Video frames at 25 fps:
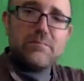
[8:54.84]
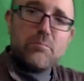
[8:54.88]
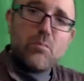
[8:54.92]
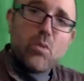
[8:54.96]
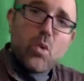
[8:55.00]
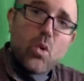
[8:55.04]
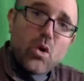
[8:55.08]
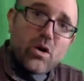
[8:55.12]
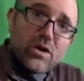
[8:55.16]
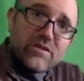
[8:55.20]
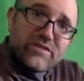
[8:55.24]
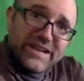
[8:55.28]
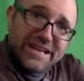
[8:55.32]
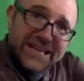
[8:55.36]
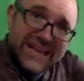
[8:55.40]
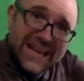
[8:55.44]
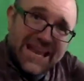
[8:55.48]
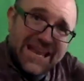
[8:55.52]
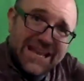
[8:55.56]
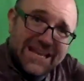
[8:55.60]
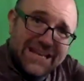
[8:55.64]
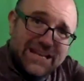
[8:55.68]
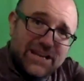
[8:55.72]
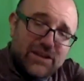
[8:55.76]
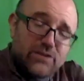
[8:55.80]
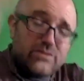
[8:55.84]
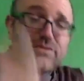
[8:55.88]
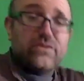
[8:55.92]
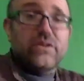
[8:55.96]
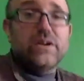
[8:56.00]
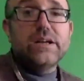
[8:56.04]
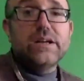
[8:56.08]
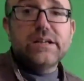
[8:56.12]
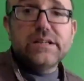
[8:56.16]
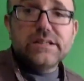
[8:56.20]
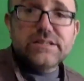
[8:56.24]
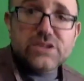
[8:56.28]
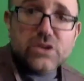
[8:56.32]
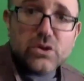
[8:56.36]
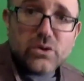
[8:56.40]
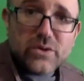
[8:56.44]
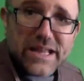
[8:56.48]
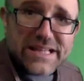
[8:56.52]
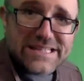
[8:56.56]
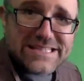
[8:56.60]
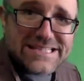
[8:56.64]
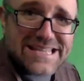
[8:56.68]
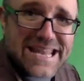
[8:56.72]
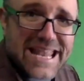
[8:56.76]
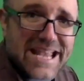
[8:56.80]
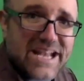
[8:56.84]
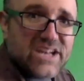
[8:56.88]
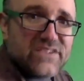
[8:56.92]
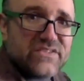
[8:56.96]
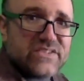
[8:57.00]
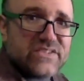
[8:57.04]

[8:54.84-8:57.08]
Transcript: more of a negative. So that's negative